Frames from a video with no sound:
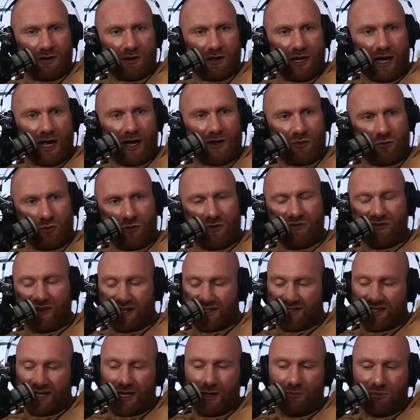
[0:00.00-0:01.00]
I know if I
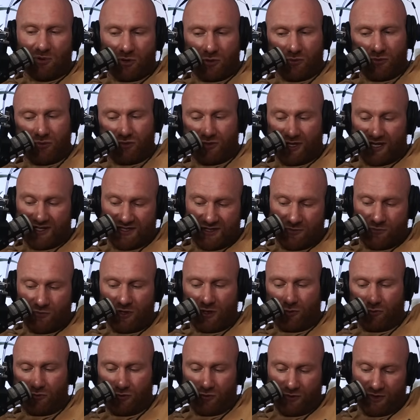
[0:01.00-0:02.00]
say to Paul, do this, he
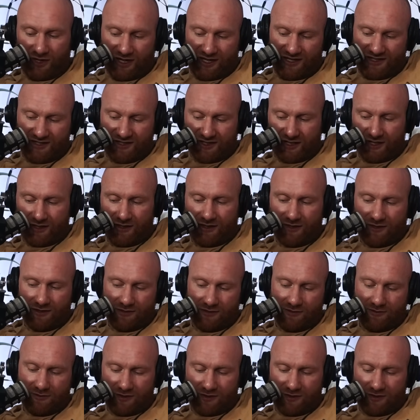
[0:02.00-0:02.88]
will do it. He's like,